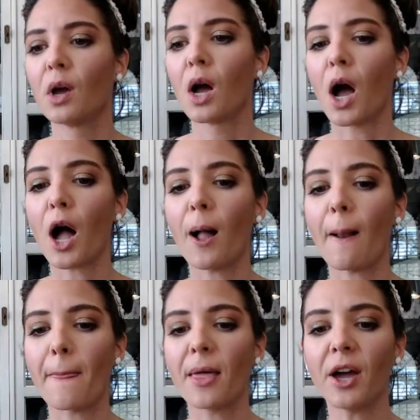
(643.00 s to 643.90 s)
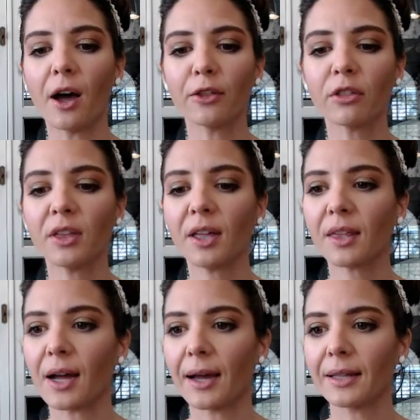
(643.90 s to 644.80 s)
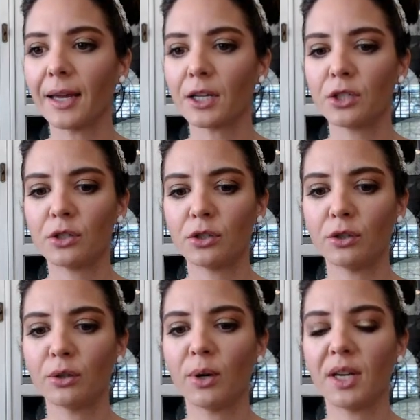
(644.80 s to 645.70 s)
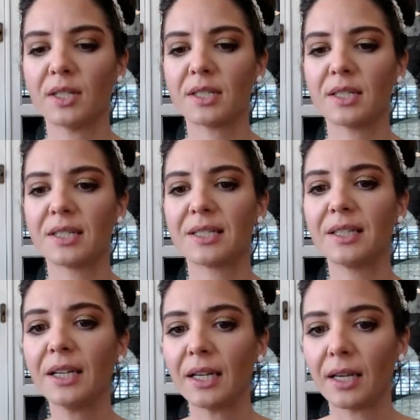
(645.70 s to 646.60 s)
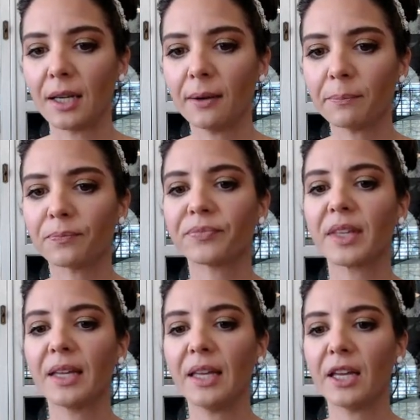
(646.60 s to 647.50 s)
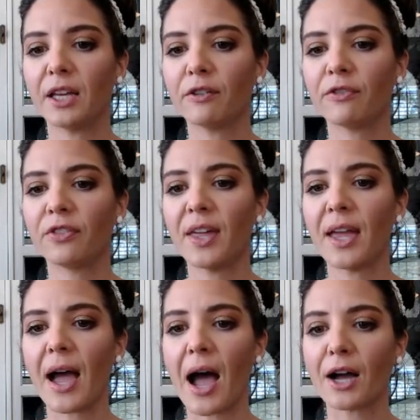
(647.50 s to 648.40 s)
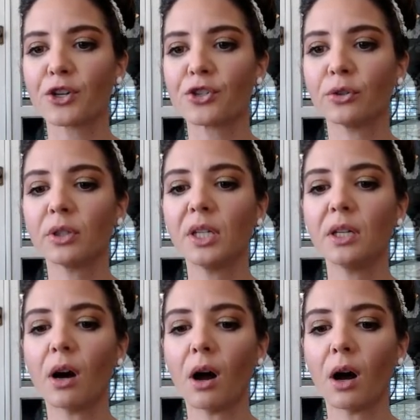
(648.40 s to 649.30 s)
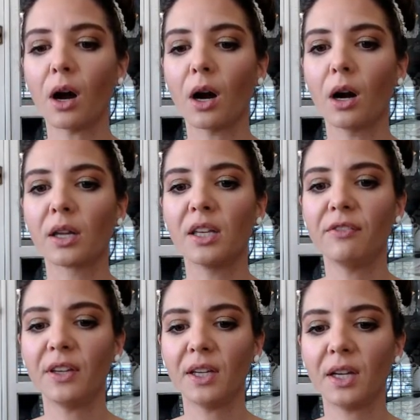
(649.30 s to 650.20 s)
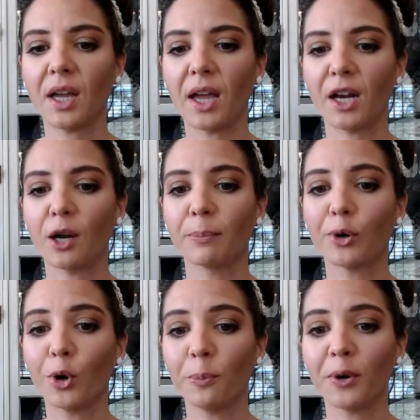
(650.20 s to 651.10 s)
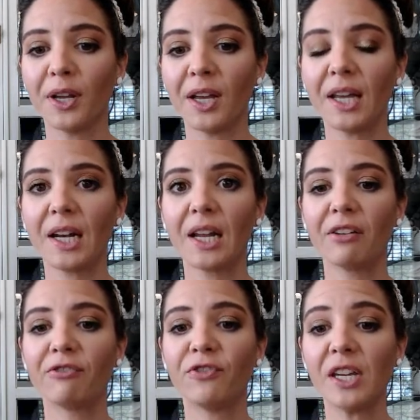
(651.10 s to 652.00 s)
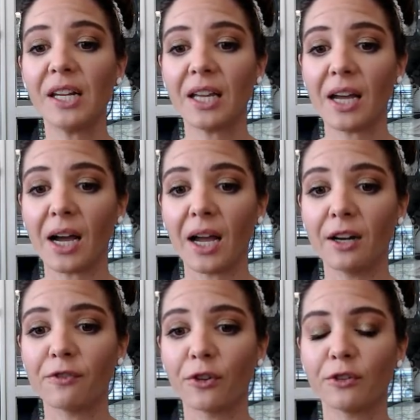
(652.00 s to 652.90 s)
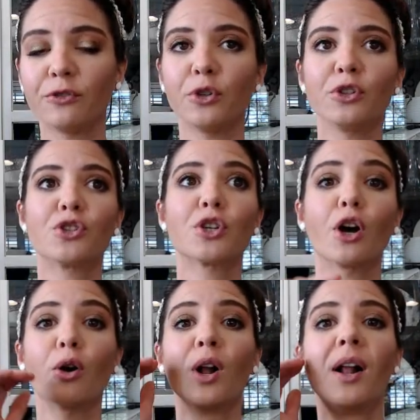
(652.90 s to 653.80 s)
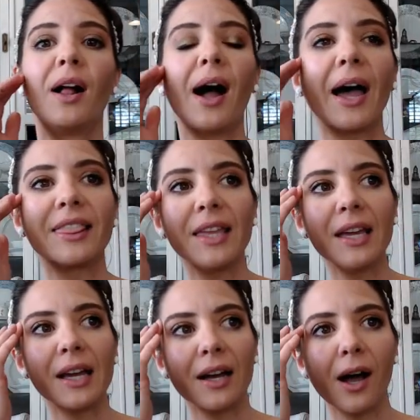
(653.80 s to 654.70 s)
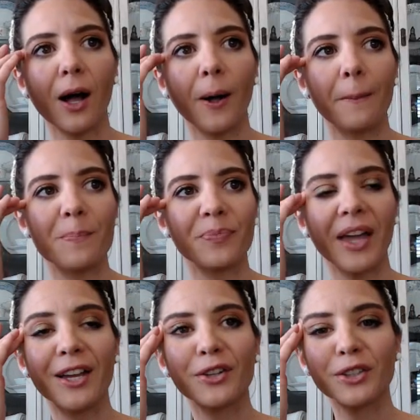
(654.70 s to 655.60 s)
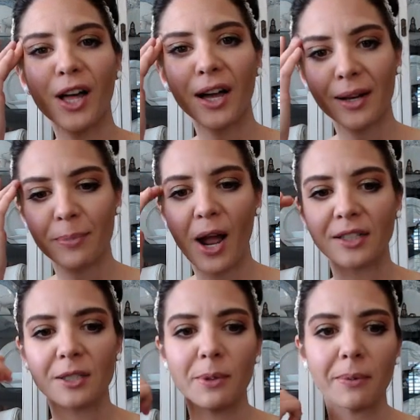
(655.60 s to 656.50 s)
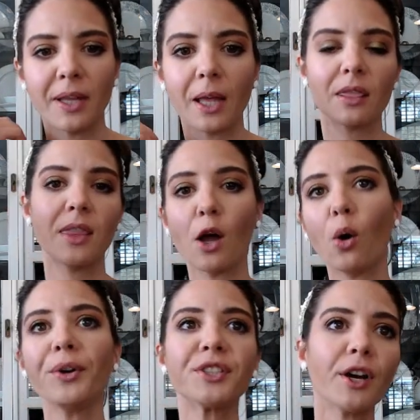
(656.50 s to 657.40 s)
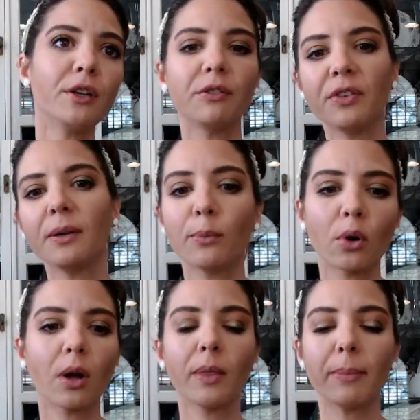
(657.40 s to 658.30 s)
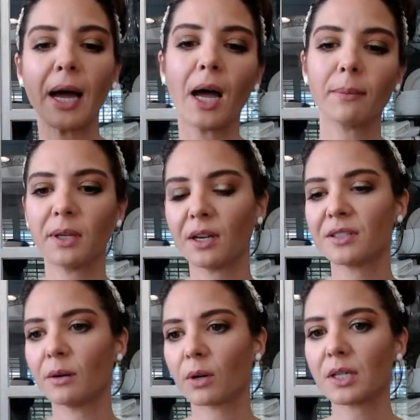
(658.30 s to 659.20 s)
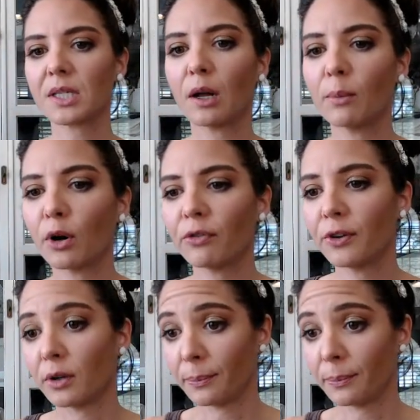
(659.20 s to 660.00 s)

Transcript: Um, the other thing that I like to do is to see if they actually are giving an appropriate feeding guide for the food. So I think um, I hear a lot in practice, people are like, they always tell you to feed more on the bag because they want to sell more food.